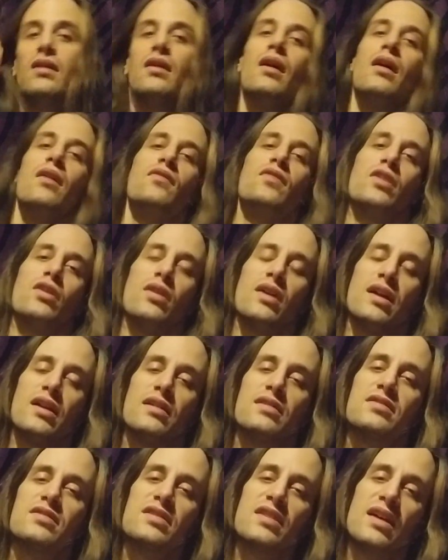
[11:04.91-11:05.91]
If you're
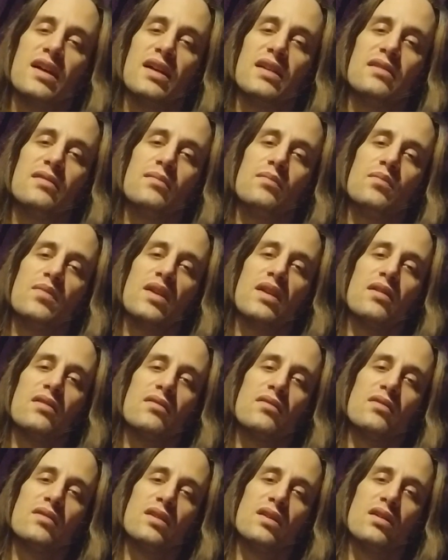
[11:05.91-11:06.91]
innocent,
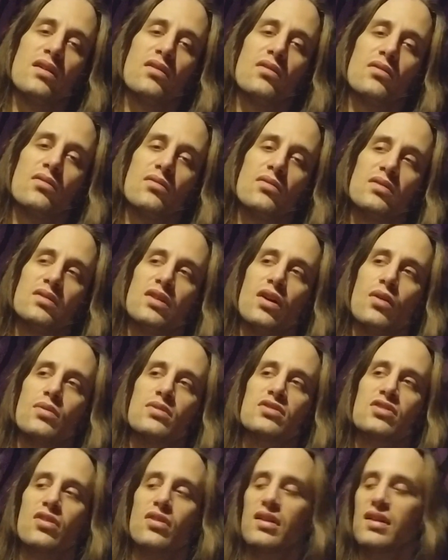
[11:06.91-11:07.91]
no
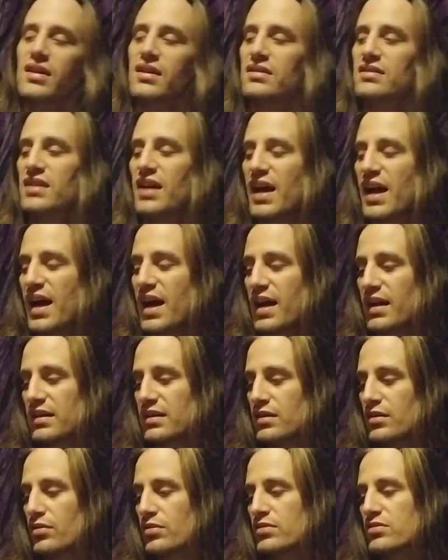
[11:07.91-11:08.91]
one's going to attack
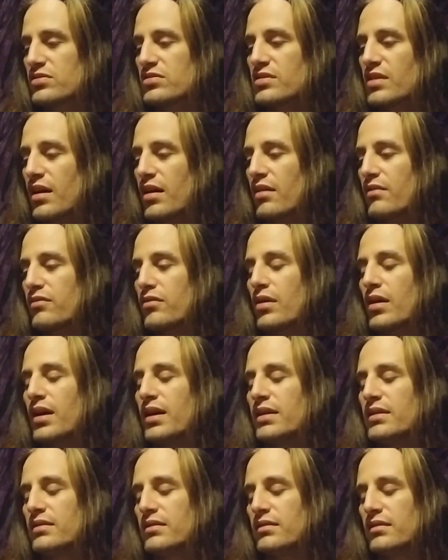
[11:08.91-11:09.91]
you and stuff,
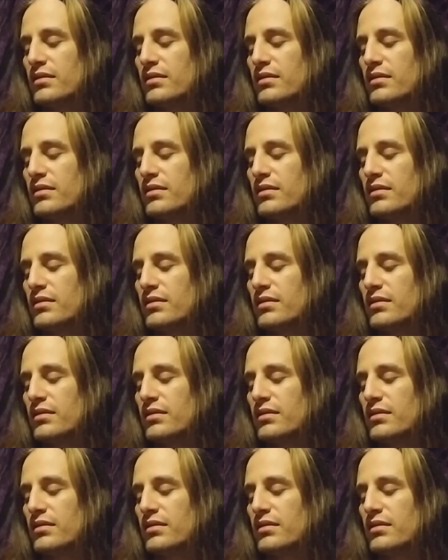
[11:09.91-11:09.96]
right?